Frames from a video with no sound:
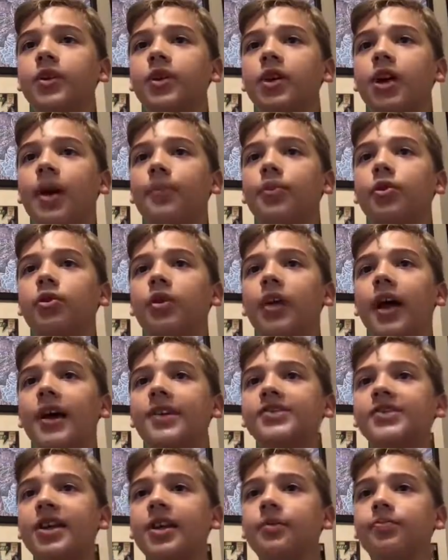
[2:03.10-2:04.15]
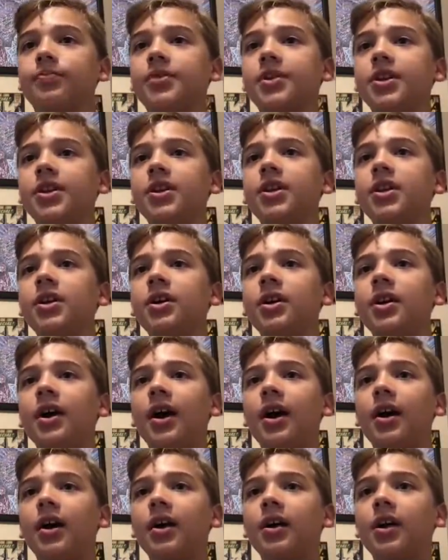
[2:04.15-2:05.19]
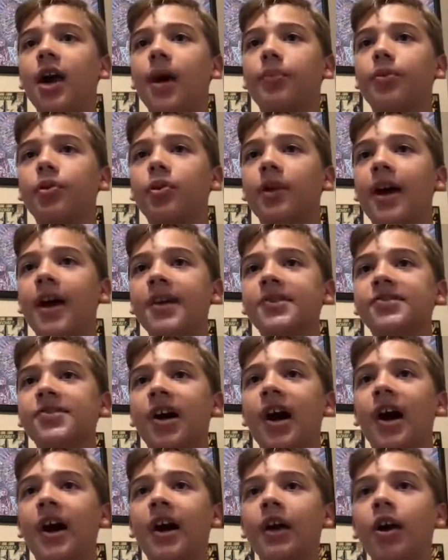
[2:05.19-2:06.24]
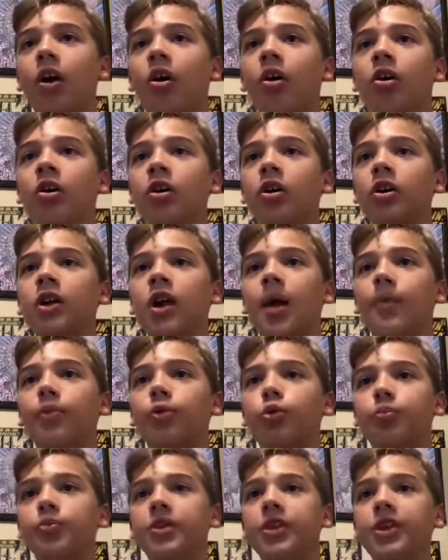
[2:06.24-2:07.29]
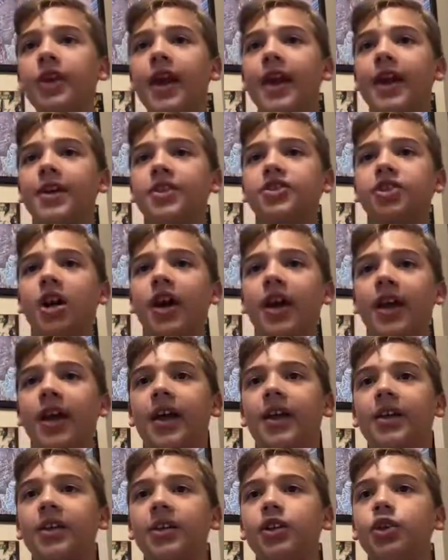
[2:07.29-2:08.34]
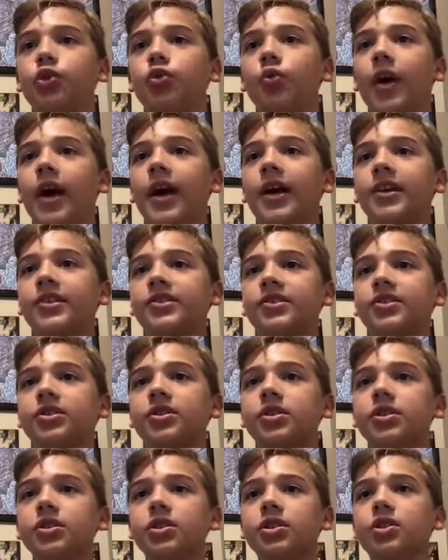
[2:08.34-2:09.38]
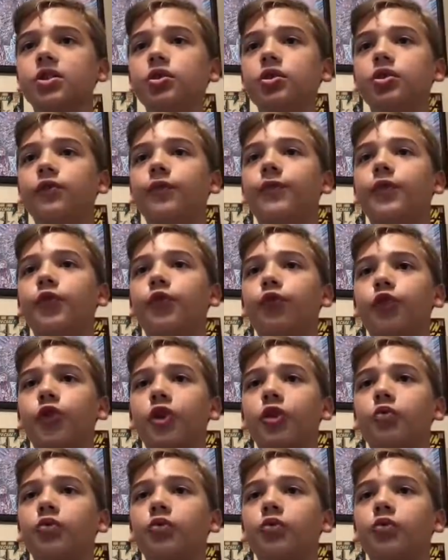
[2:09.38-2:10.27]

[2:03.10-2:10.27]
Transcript: capital S and P, capital S I R, capital P H I N E U S. Feel free to